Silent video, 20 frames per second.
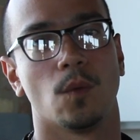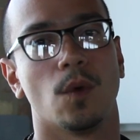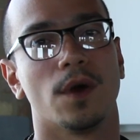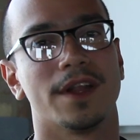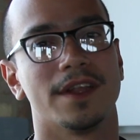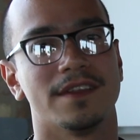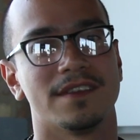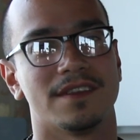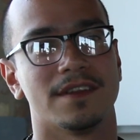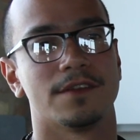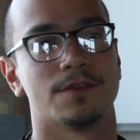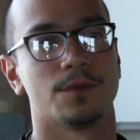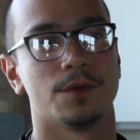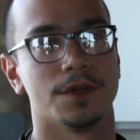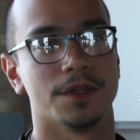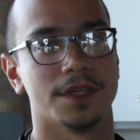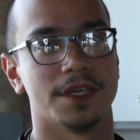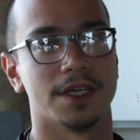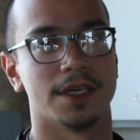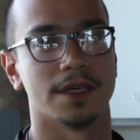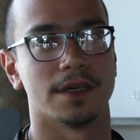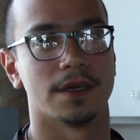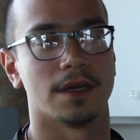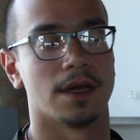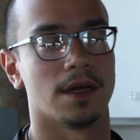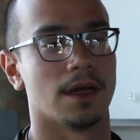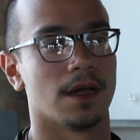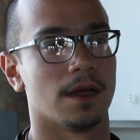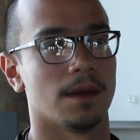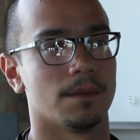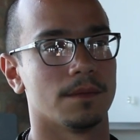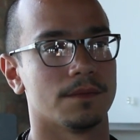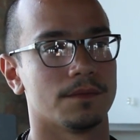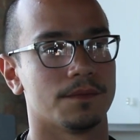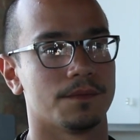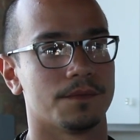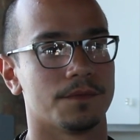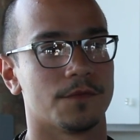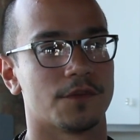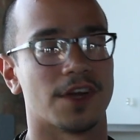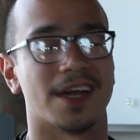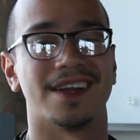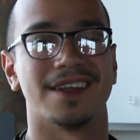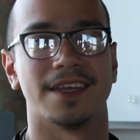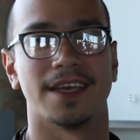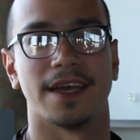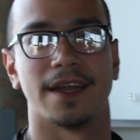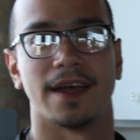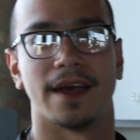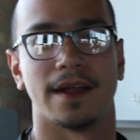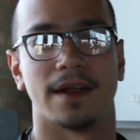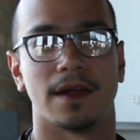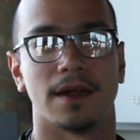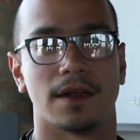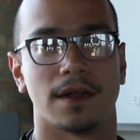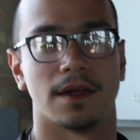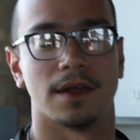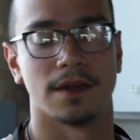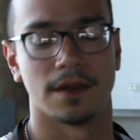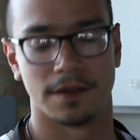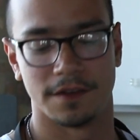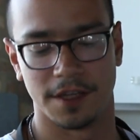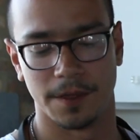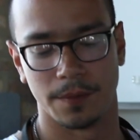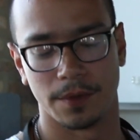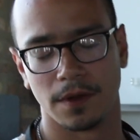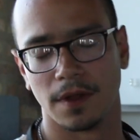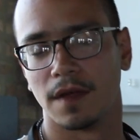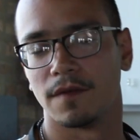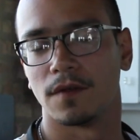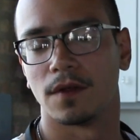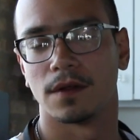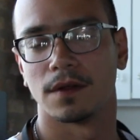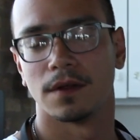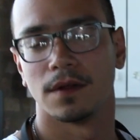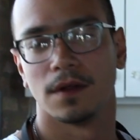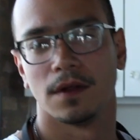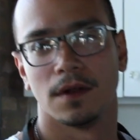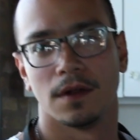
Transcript: what is this really uh, trying to get at on a, on a deeper level?